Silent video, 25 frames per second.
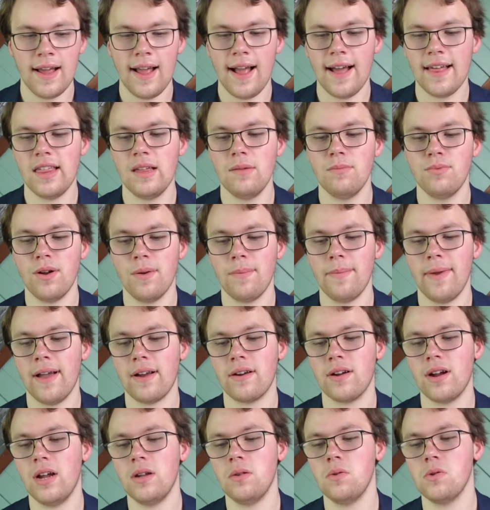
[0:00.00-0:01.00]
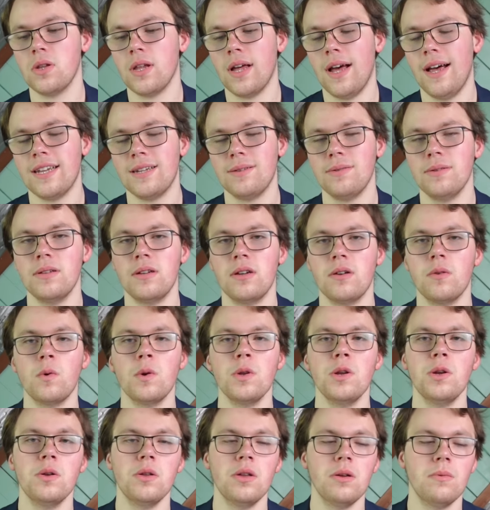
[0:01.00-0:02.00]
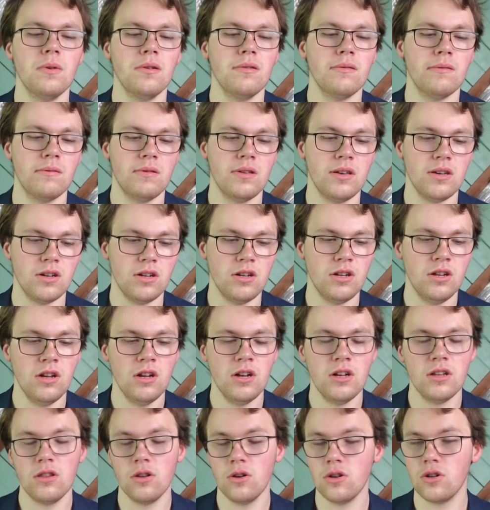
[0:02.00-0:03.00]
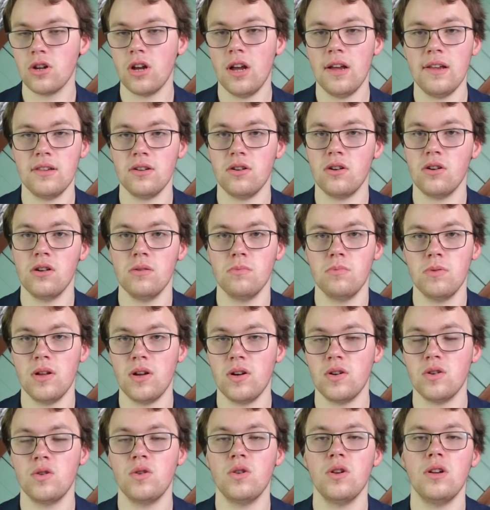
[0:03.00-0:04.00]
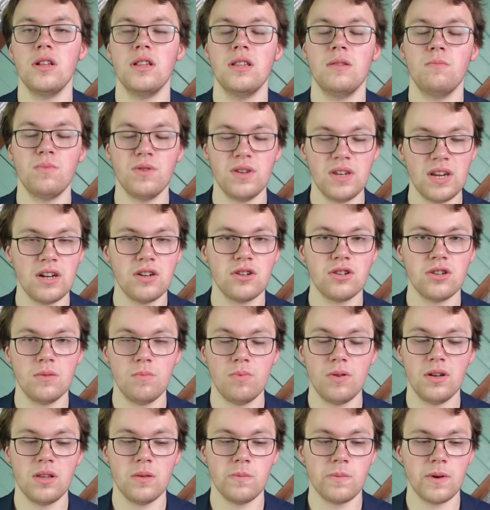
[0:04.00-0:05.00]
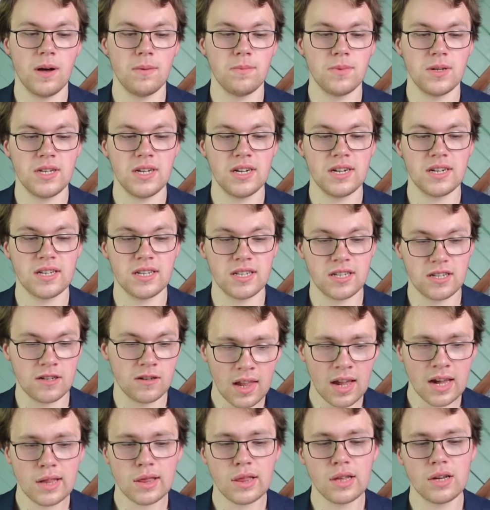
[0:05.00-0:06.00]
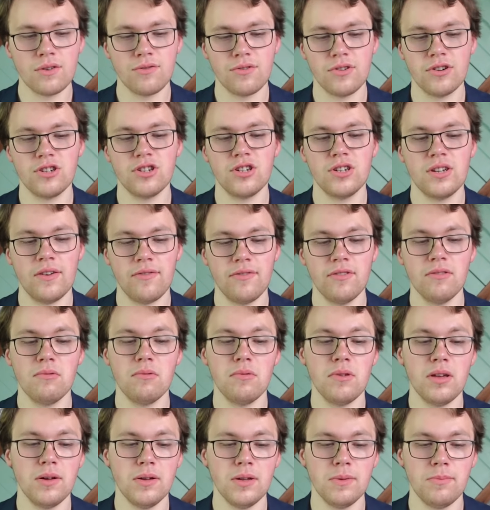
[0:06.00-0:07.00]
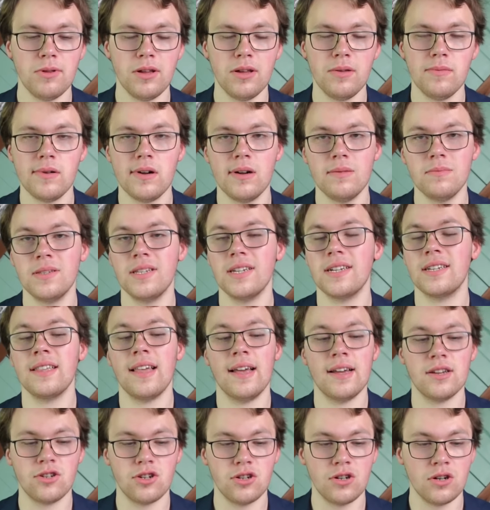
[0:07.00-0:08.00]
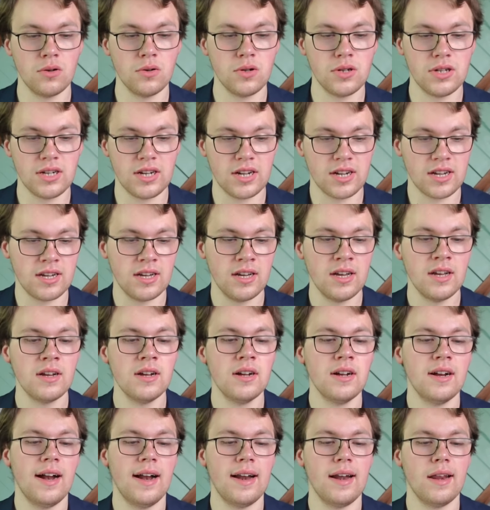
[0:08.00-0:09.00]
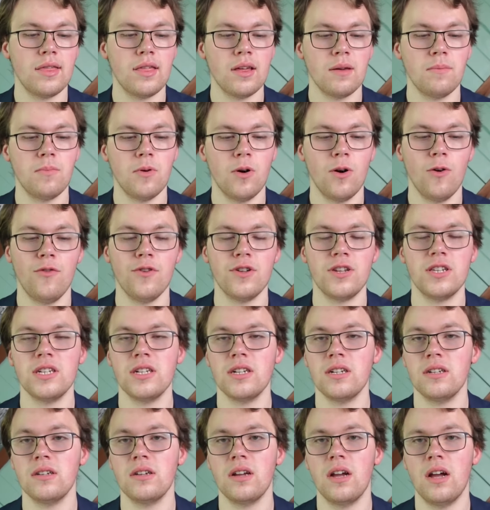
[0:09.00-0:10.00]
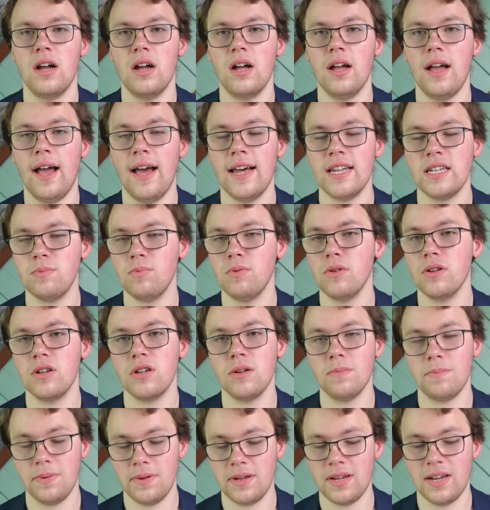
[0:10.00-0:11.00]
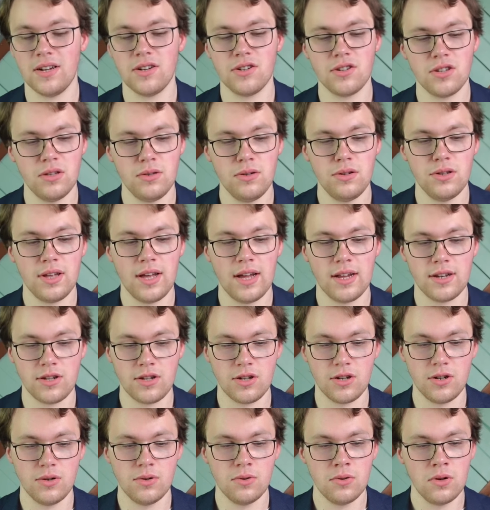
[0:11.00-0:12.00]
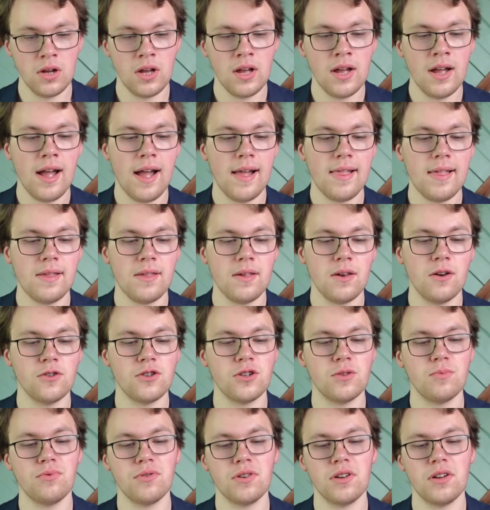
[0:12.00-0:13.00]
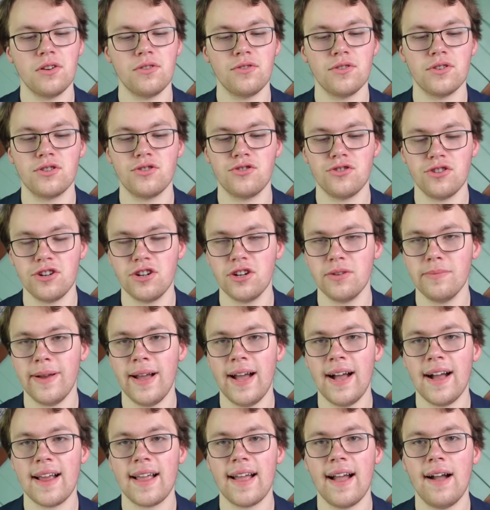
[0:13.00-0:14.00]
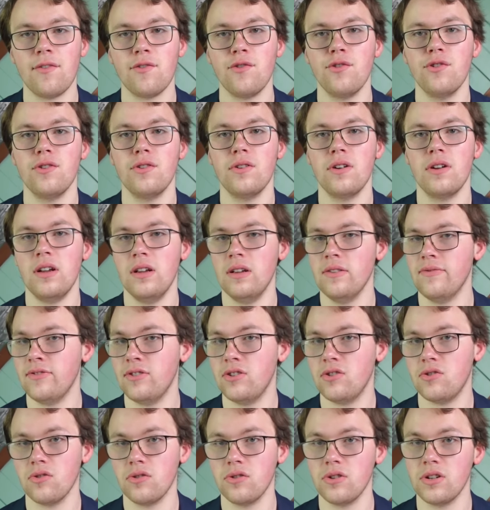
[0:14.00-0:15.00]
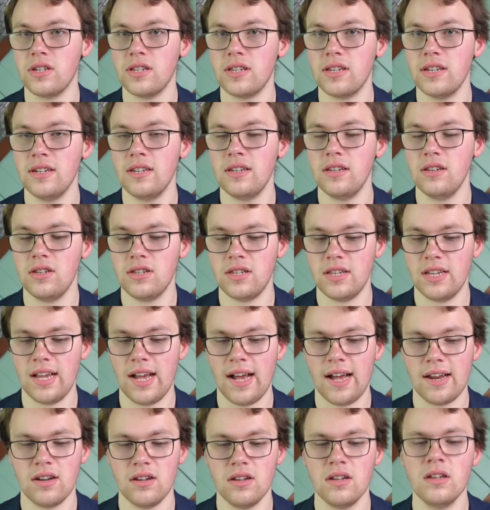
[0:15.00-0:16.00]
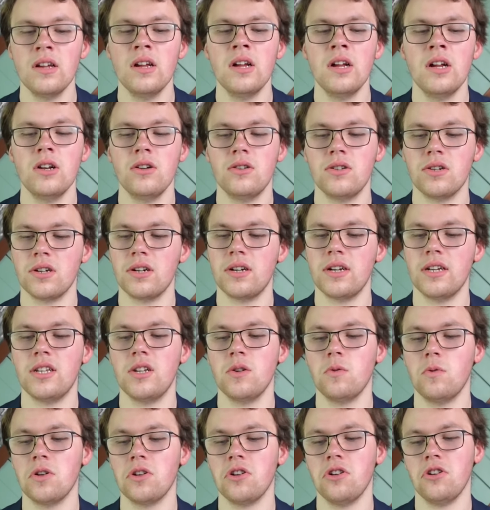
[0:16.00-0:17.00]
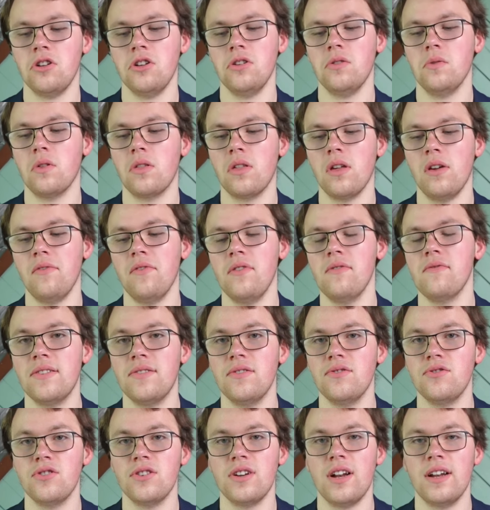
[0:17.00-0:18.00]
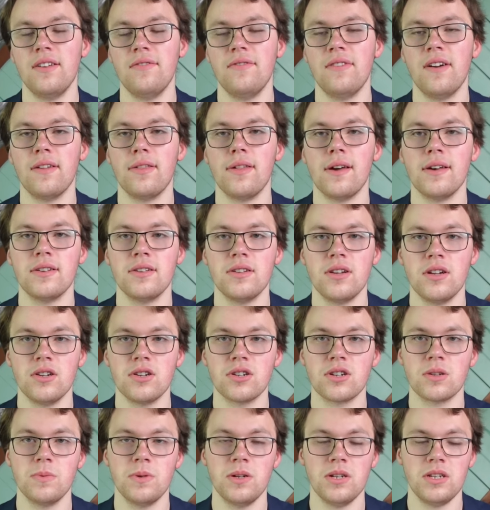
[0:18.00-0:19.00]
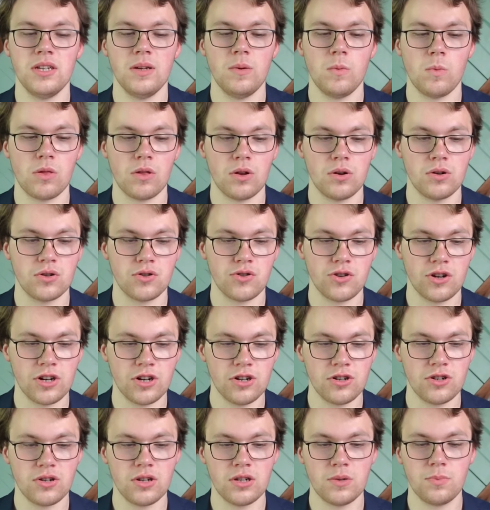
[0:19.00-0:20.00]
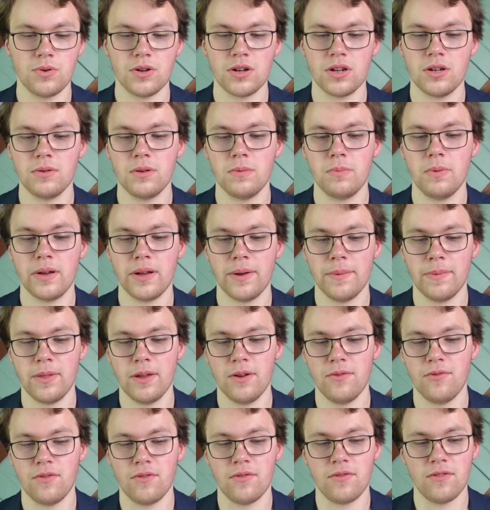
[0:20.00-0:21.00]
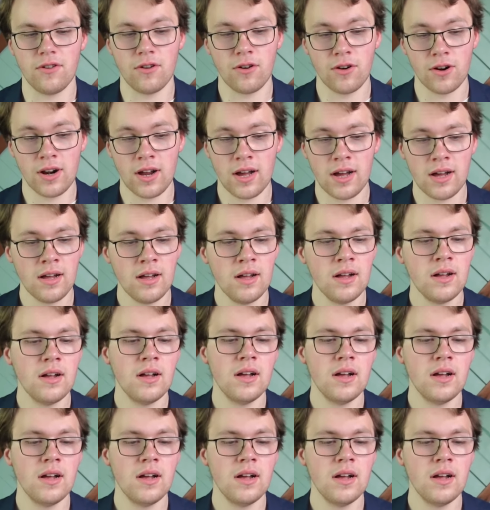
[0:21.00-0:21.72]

And they bring back Krasny Sassel on a one-year league minimum deal. Those guys are all players who could potentially play in the bottom six. I think Greer should definitely be able to play in the bottom six, as Shinosik. And I think Boqvist and uh, Asplund could potentially do that too. And then they also also bringing Chris Driedger back after a short stint in Seattle. Driedger gets a one-year deal. with a save $395,000 to be a team third stringer, so it's pretty good pickup there for Florida.